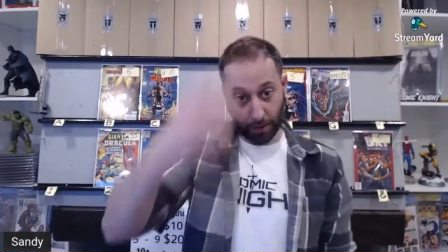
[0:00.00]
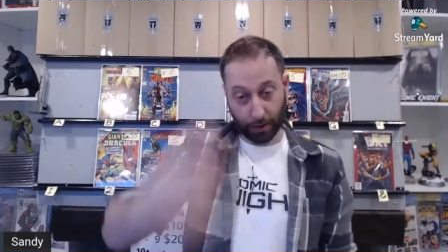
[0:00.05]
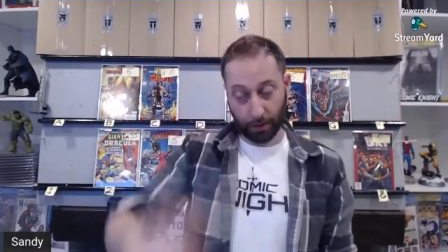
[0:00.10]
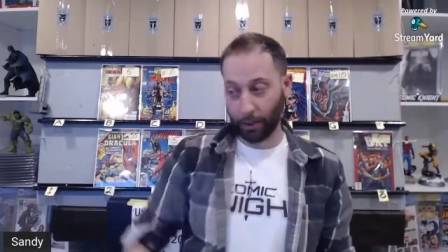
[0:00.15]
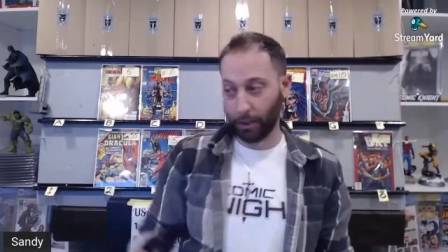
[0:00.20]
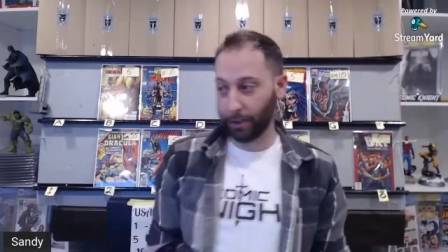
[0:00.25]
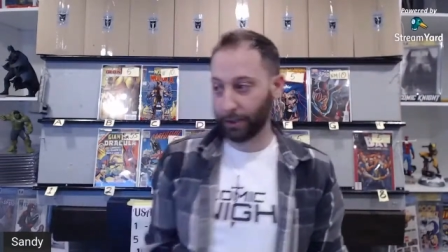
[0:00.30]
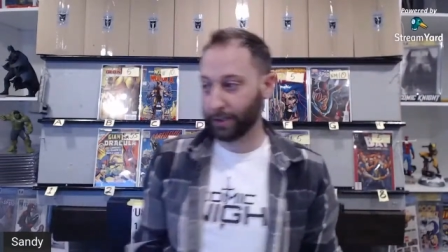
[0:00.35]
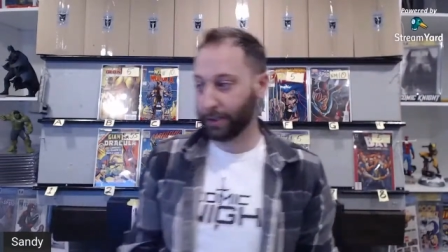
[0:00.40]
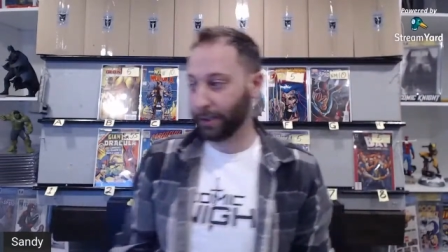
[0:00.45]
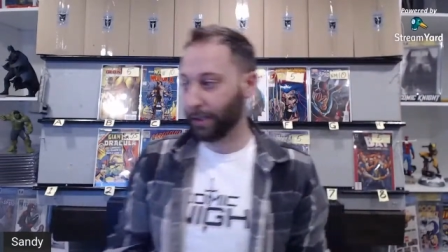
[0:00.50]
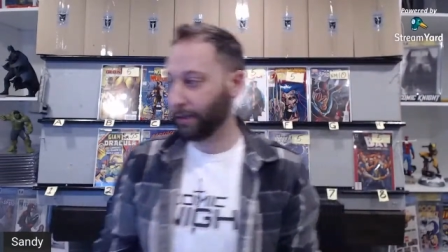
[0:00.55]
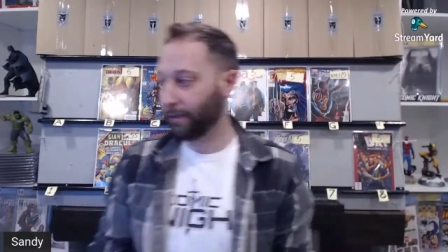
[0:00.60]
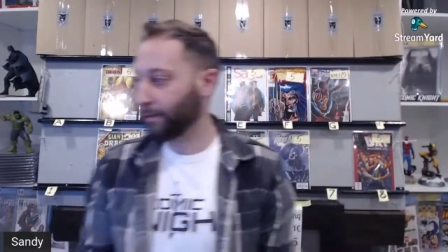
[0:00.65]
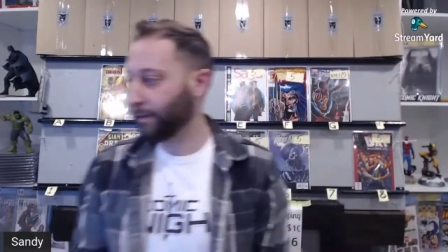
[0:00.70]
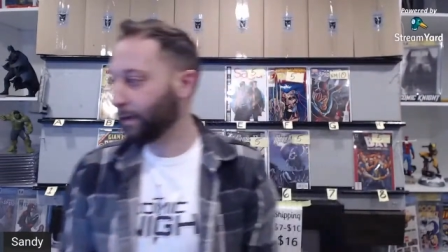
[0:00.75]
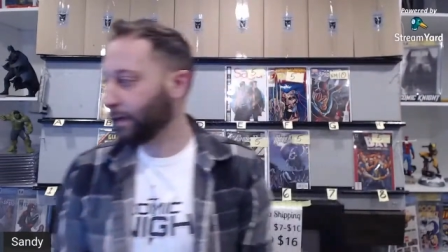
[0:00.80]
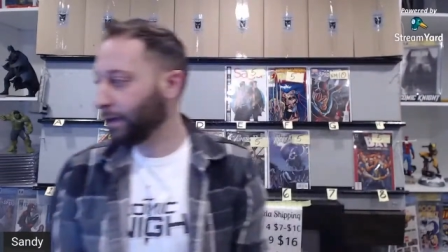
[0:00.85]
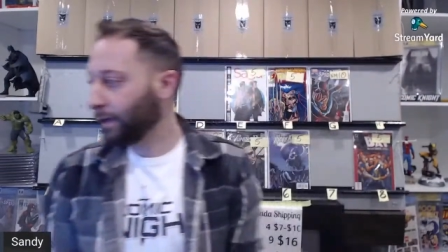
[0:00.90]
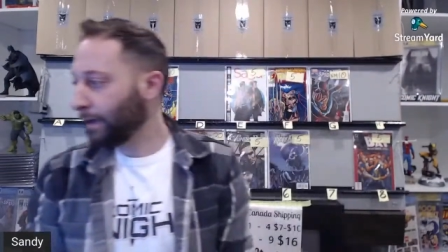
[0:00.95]
and a lot of
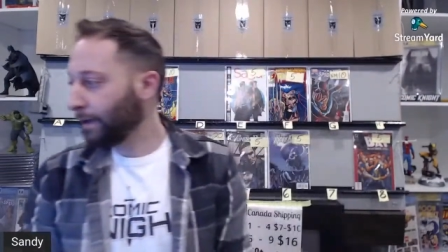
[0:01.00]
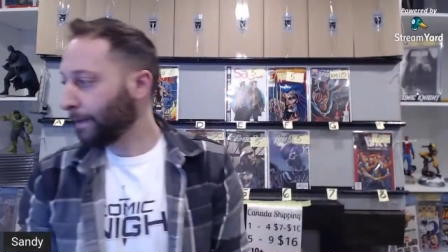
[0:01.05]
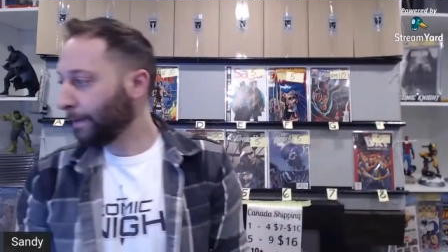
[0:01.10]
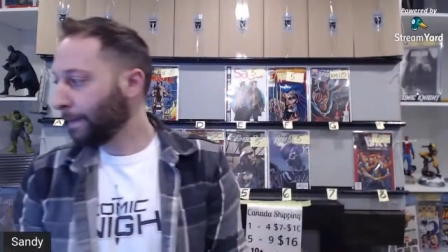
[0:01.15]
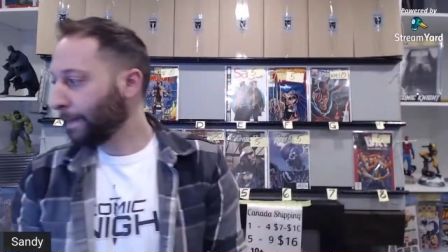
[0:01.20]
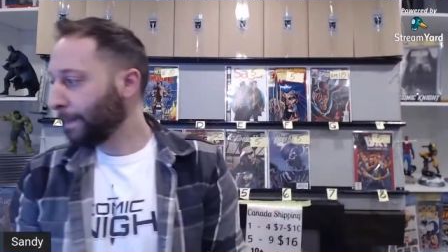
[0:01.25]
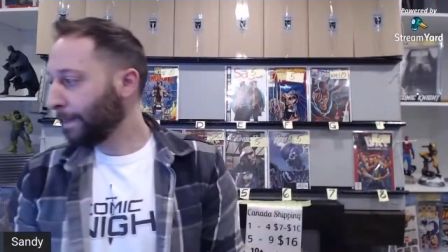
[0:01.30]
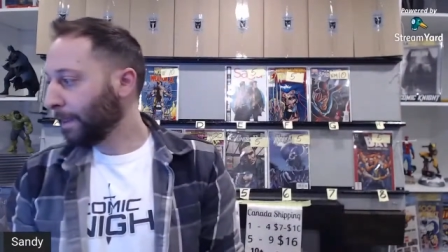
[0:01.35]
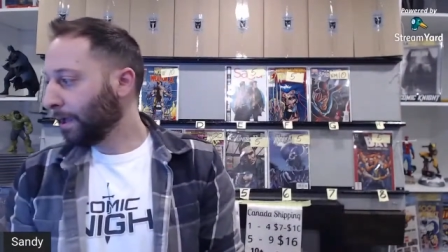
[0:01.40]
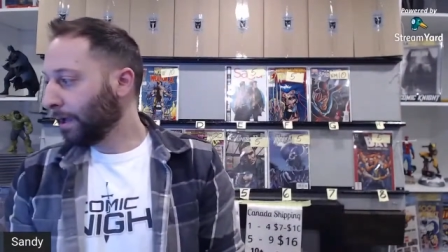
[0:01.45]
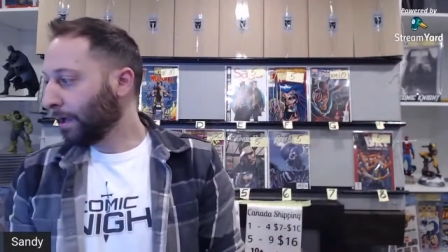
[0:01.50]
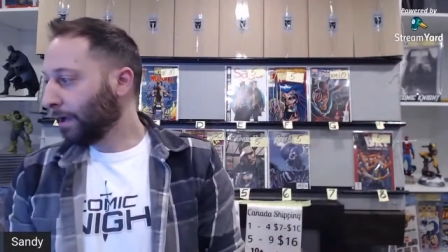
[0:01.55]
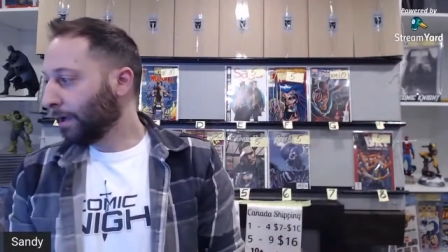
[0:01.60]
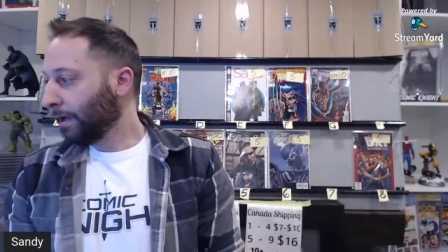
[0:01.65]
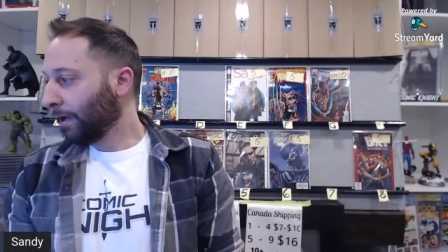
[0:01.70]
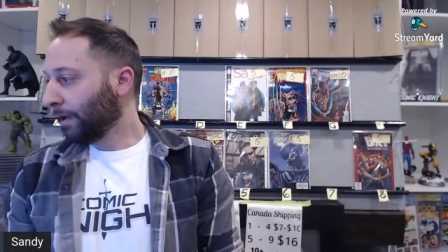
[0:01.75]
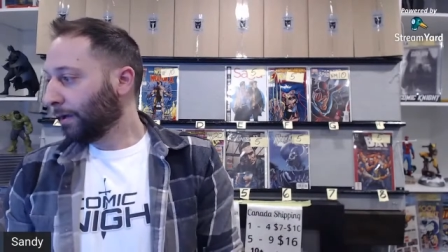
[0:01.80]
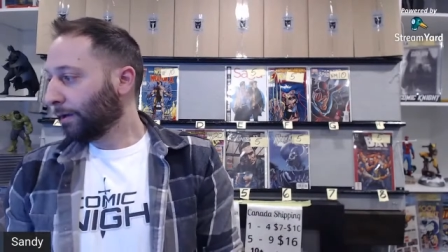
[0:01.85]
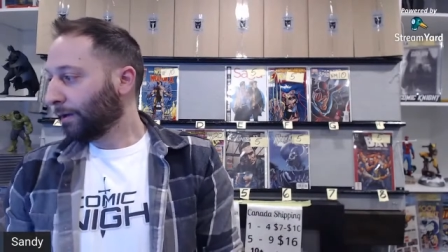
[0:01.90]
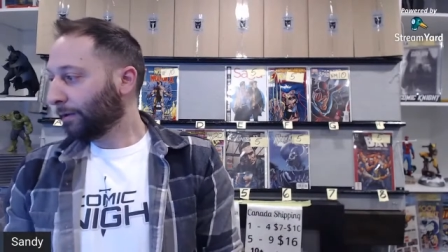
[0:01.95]
stuff.
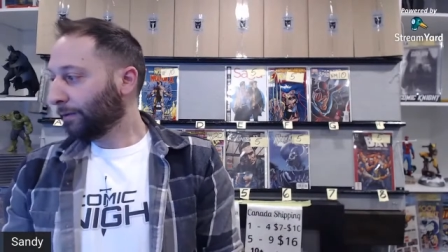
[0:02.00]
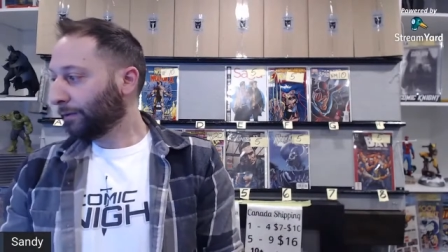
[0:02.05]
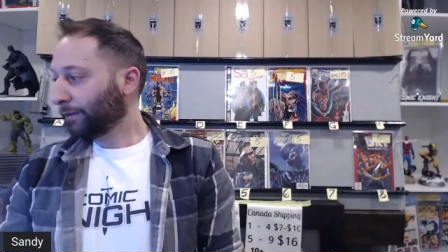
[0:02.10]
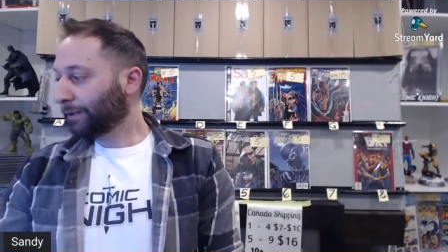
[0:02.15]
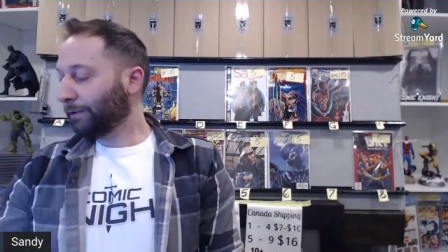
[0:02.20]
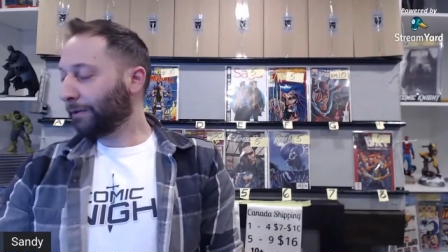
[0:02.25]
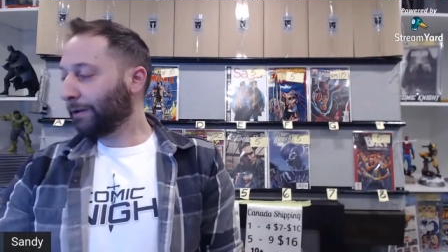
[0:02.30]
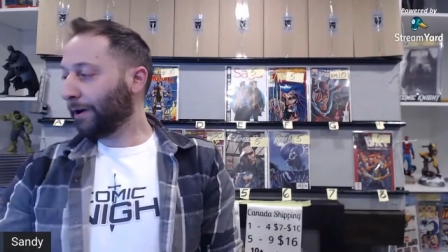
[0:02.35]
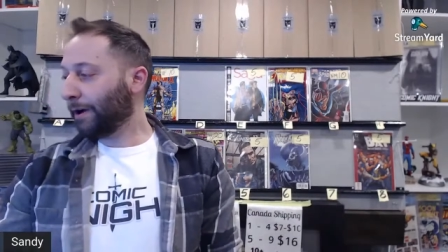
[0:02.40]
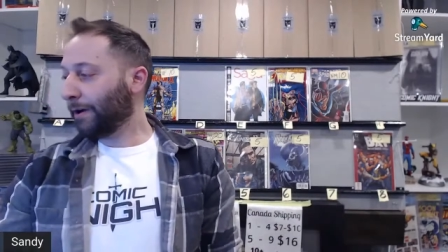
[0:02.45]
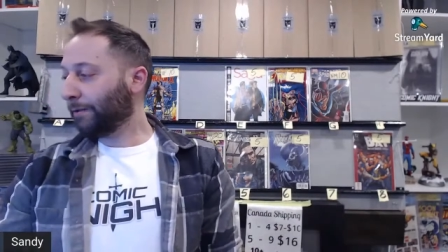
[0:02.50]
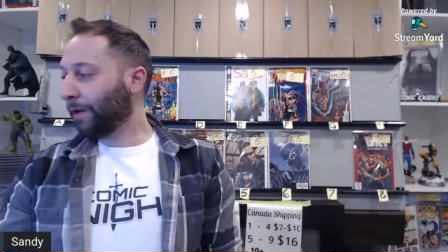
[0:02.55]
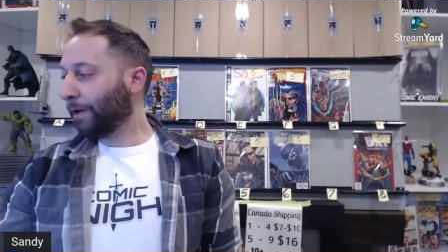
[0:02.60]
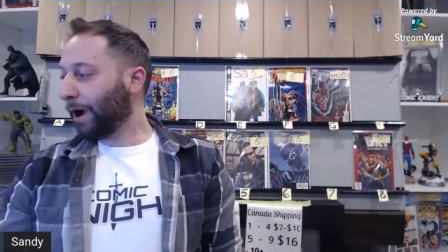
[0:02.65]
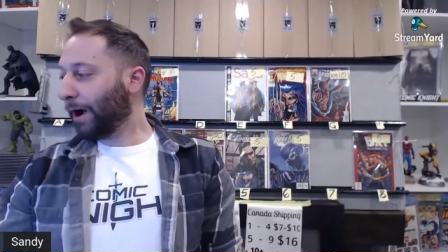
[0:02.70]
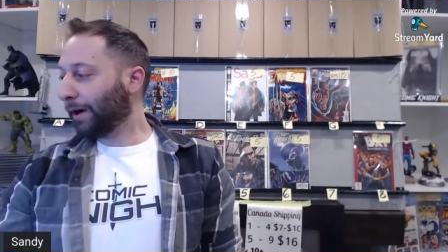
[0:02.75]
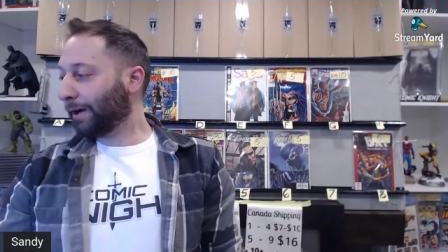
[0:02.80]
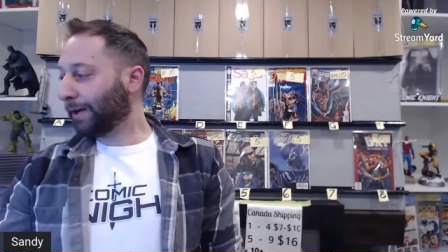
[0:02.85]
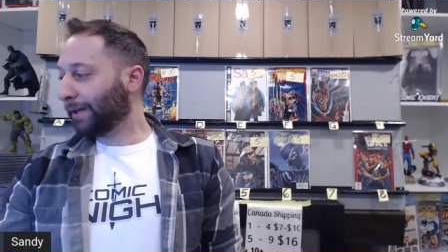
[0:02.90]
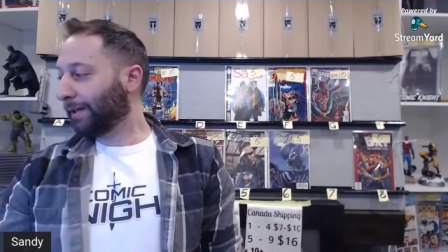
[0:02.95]
What's my
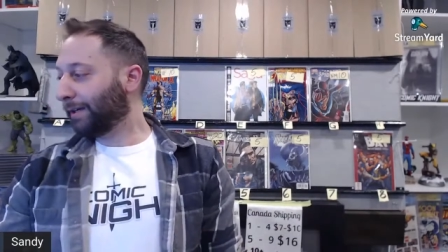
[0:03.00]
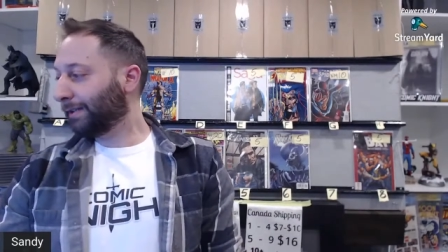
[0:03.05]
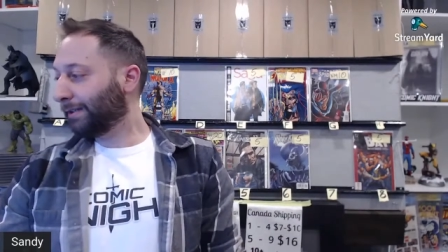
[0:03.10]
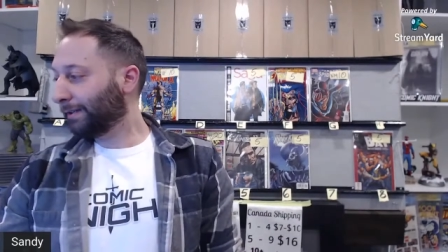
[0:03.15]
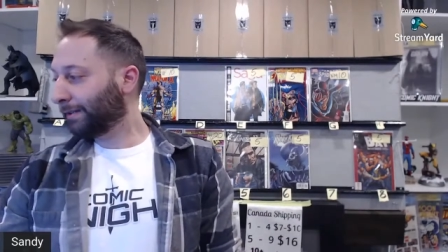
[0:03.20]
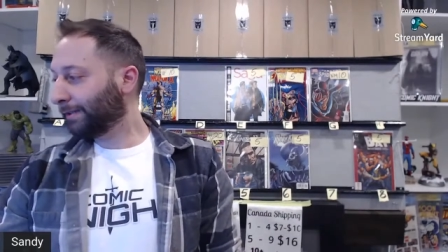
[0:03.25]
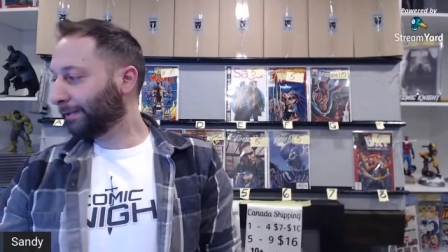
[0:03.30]
rock?